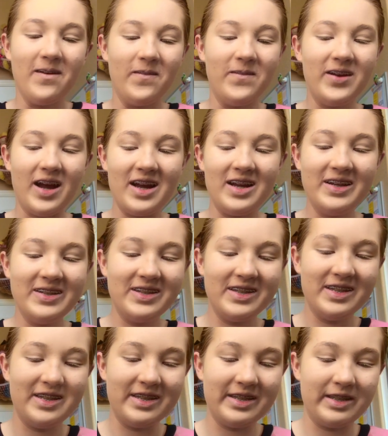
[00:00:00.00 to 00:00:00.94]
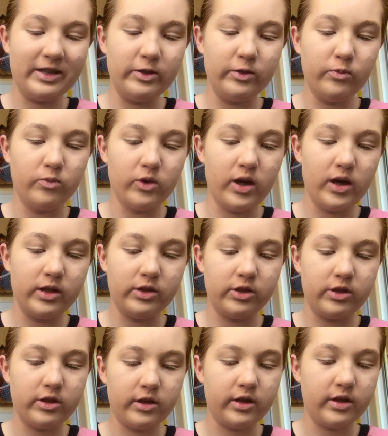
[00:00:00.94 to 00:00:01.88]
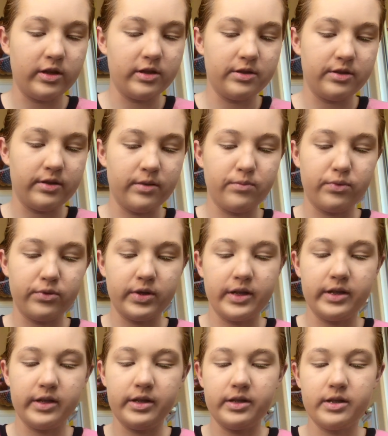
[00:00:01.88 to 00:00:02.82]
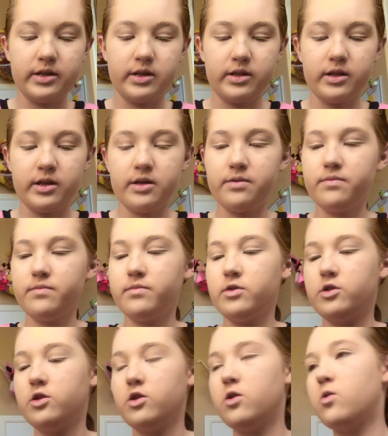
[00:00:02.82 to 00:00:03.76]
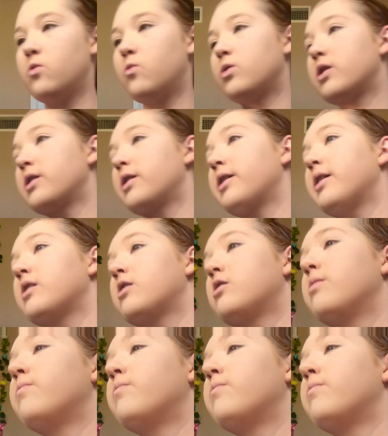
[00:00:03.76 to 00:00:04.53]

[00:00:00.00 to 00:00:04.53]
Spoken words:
I usually just do bronzer because I'm pretty decent at that. So we're gonna get